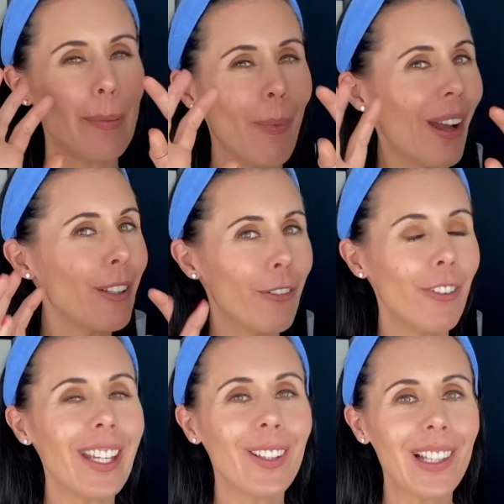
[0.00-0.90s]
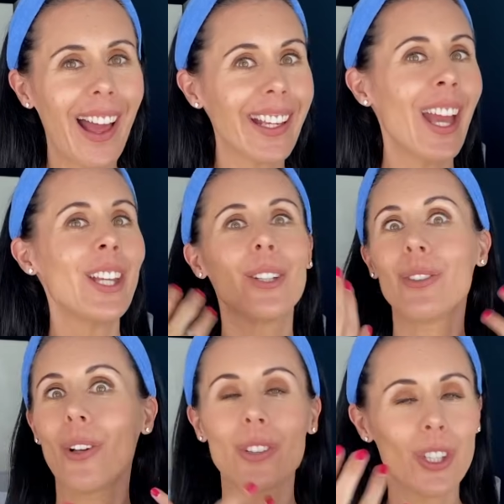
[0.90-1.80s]
It might feel like
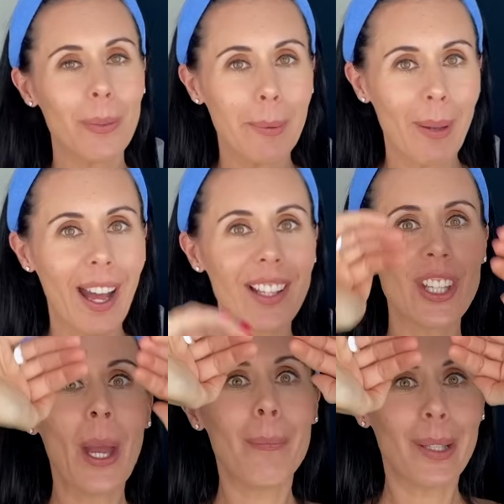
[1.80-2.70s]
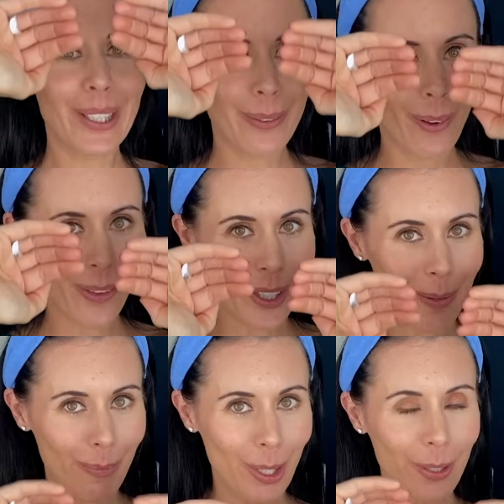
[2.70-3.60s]
you're not doing much, but you want
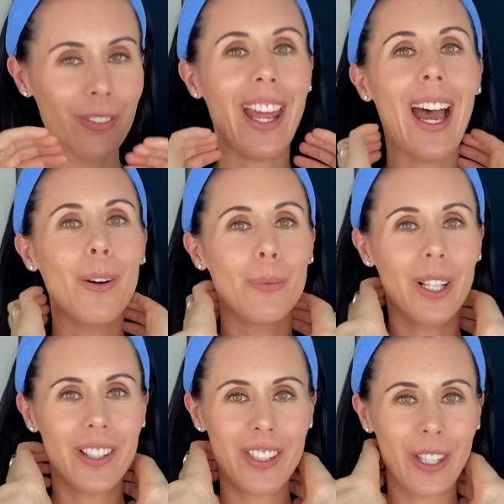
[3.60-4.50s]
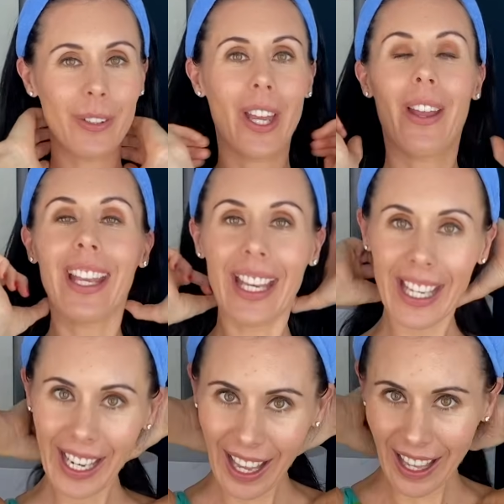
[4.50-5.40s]
to move downwards. So you're going
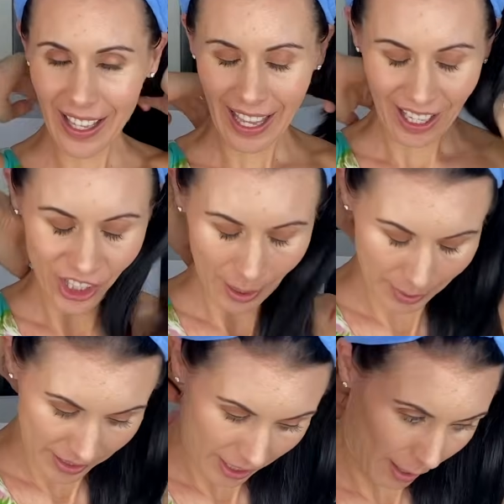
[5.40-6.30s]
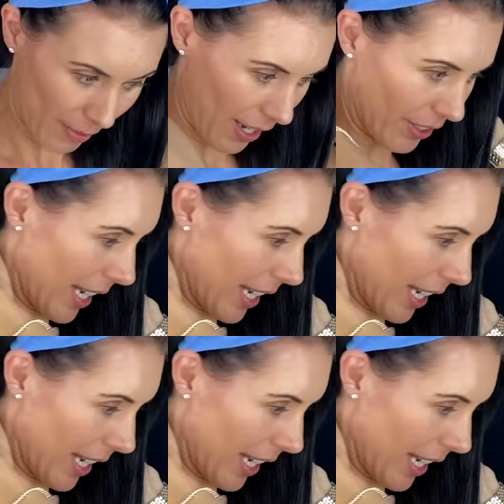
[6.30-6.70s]
here, actually I'm gonna turn around